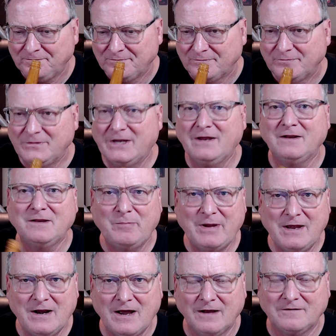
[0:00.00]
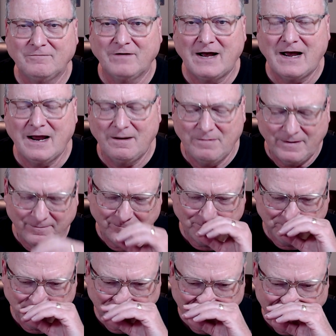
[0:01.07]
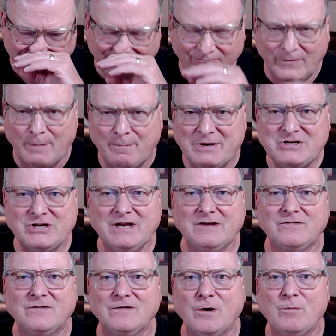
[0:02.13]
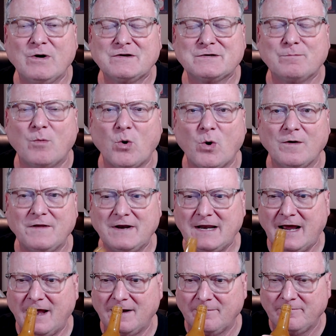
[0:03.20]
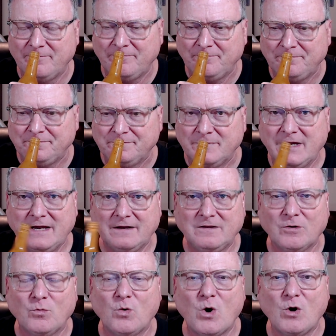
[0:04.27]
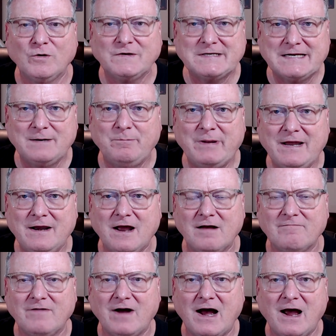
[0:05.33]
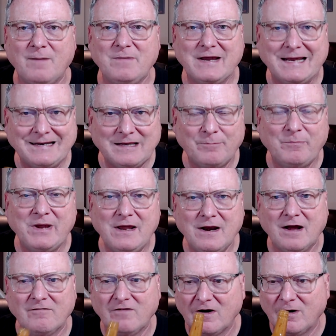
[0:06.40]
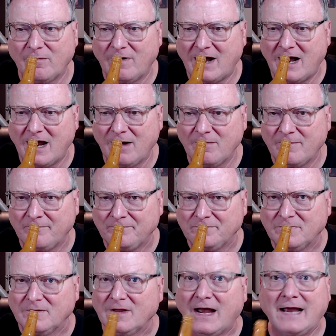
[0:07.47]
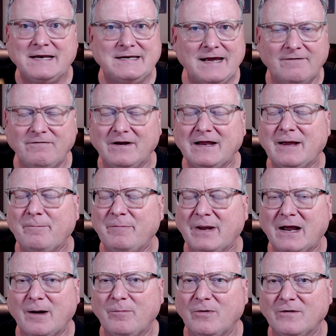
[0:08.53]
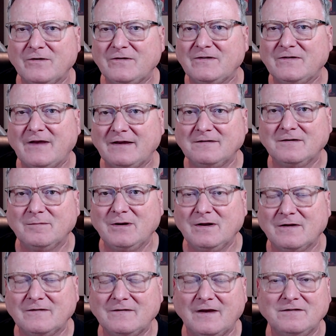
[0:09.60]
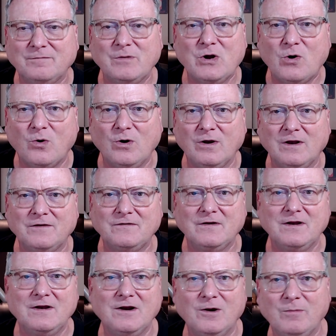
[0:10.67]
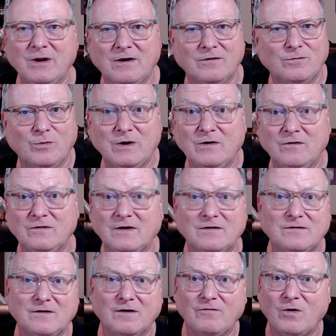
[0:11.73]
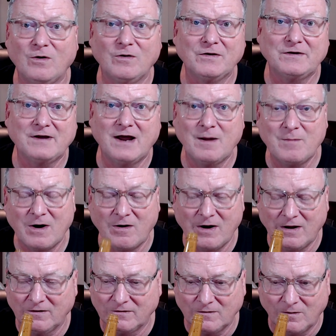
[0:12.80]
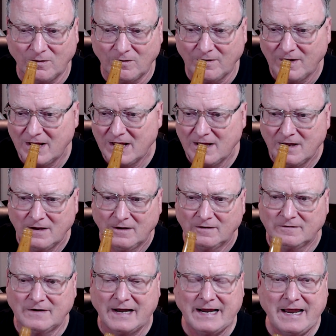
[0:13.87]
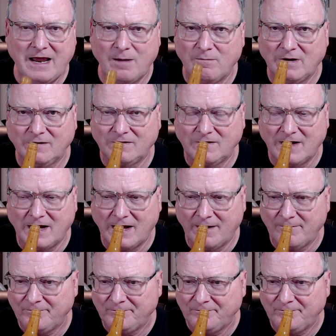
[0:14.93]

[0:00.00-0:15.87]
You get the peanut vibe, but you get so much more than that. You get the roasted peanut vibe. You get the peanut butter vibe. I definitely can pick up on the sesame. The sesame oil is in here because we use that stuff all the time in our household. So I can't miss that.